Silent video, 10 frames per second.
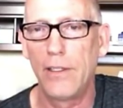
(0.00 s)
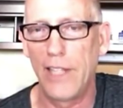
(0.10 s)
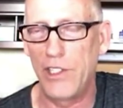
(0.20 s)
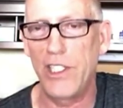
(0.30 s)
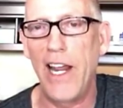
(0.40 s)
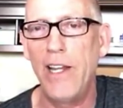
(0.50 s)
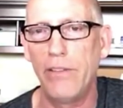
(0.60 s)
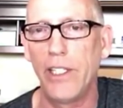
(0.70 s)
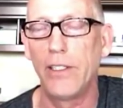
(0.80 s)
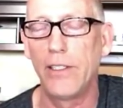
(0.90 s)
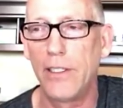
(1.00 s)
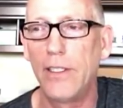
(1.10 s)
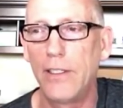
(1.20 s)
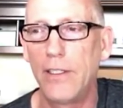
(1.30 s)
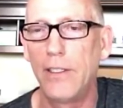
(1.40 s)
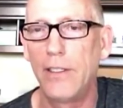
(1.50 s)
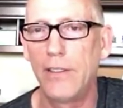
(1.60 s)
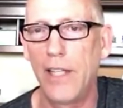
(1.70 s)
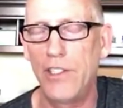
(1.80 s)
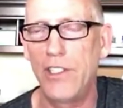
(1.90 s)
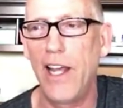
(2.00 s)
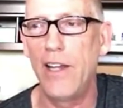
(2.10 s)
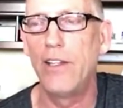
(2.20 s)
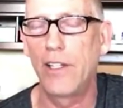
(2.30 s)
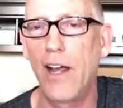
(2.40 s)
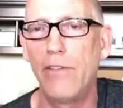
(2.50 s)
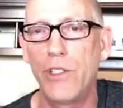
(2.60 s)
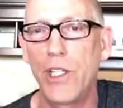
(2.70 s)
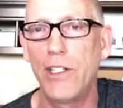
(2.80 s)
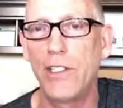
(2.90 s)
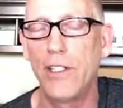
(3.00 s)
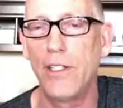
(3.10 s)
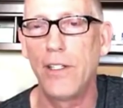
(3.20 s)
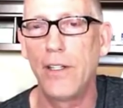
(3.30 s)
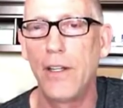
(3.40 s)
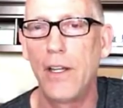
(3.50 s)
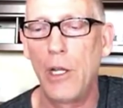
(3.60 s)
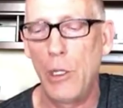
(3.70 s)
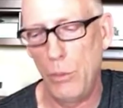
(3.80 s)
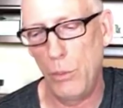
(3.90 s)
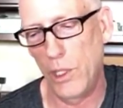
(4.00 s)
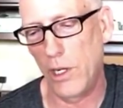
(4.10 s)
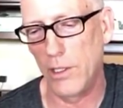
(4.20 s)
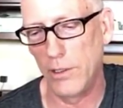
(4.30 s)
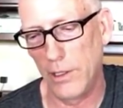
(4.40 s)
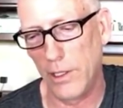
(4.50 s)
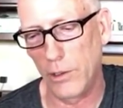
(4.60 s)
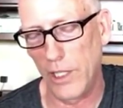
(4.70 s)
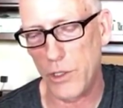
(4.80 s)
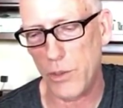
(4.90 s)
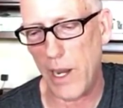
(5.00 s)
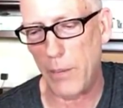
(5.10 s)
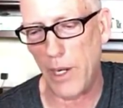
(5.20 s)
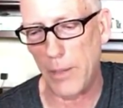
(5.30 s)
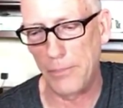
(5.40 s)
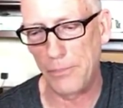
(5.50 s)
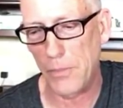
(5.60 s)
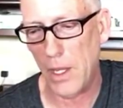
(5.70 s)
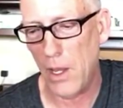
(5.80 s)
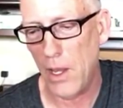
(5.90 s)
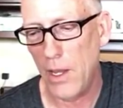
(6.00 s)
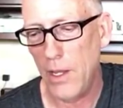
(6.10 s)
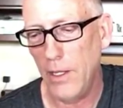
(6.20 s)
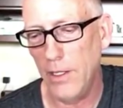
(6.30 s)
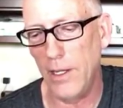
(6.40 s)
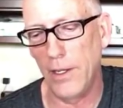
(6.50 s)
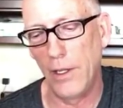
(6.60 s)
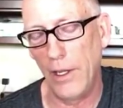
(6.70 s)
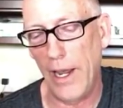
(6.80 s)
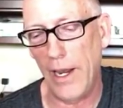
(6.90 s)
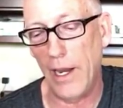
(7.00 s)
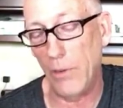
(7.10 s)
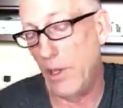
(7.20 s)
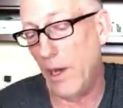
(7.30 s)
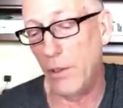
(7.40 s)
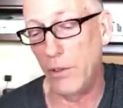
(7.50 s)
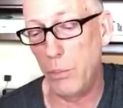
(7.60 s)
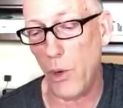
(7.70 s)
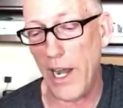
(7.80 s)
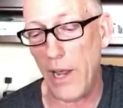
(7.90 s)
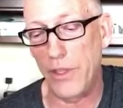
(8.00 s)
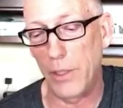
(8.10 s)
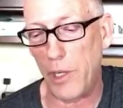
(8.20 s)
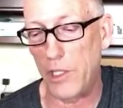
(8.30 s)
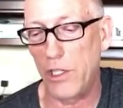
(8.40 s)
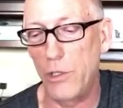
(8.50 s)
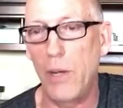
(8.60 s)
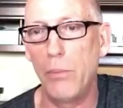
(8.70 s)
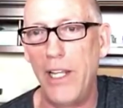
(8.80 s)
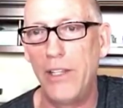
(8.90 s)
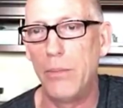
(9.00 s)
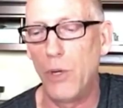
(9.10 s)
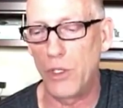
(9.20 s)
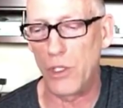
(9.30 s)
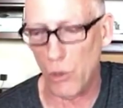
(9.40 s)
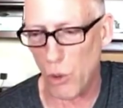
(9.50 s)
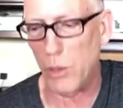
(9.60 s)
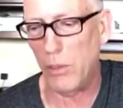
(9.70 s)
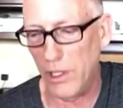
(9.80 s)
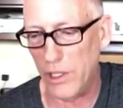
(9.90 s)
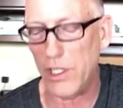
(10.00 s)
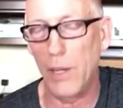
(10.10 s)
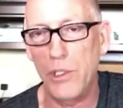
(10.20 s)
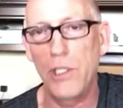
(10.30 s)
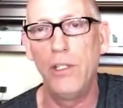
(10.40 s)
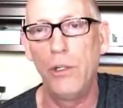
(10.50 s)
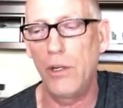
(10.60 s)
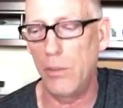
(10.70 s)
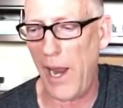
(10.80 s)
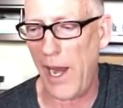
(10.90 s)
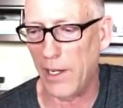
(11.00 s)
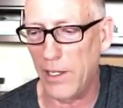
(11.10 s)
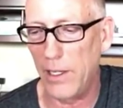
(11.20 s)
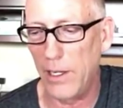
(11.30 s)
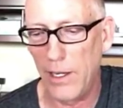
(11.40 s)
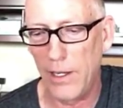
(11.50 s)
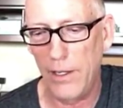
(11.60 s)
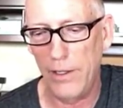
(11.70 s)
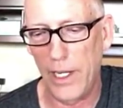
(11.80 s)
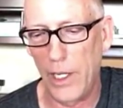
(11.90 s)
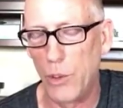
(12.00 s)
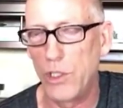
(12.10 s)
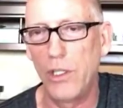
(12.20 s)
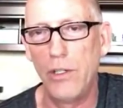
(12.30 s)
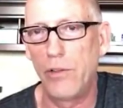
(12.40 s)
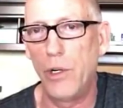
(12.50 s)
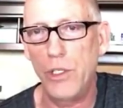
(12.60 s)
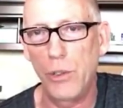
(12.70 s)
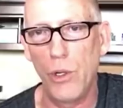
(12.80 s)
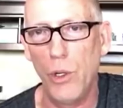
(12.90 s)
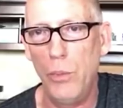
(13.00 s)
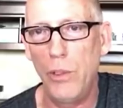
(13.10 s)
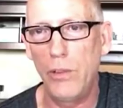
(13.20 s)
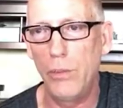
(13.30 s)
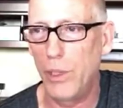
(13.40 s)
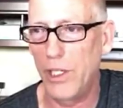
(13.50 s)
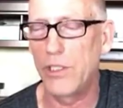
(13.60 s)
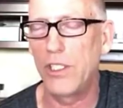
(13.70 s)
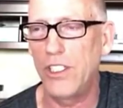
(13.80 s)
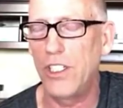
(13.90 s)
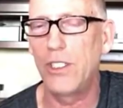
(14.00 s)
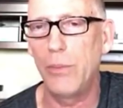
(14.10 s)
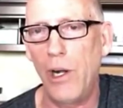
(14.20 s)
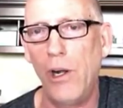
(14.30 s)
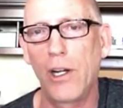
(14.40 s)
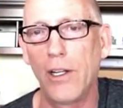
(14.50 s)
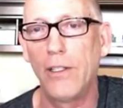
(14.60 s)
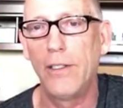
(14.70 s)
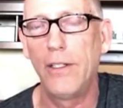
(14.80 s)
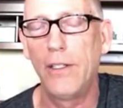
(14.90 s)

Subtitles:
That's the end of it. That's the end of the conversation. But let's wrap it up. And I would point out that President Trump made the most normal assumption you could make, that it was a diverse group, because this is America.